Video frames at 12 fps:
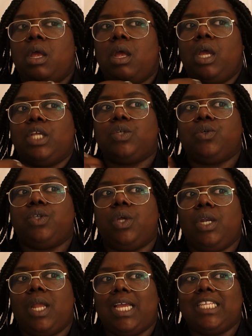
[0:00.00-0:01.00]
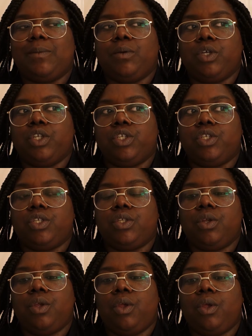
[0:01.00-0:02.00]
it's also nice because
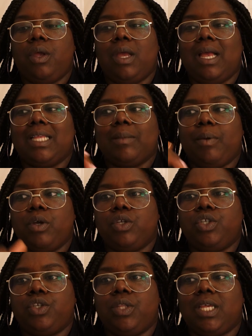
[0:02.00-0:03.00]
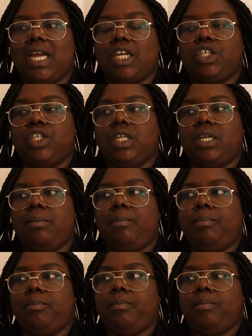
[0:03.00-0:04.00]
as opposed to the gastric,
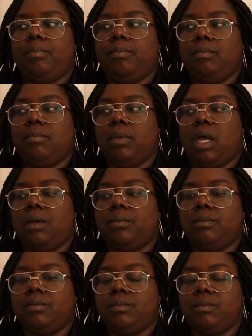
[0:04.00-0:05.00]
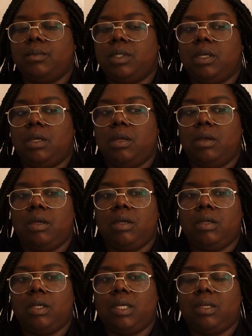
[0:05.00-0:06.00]

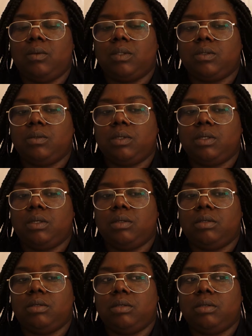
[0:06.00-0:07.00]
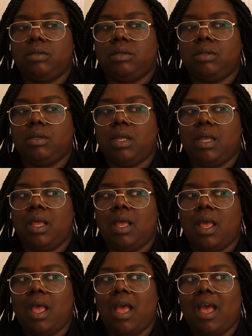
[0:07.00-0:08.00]
what's it called again?
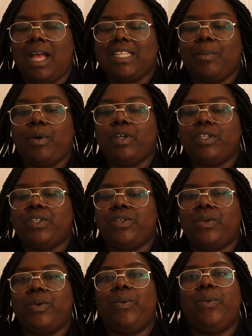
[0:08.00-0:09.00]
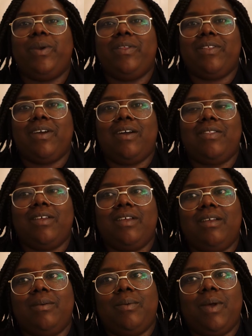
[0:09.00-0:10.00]
As opposed to one of the
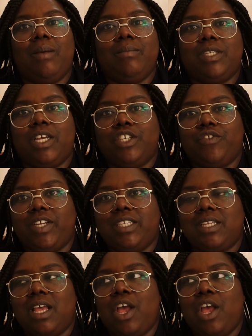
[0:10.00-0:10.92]
other surgeries,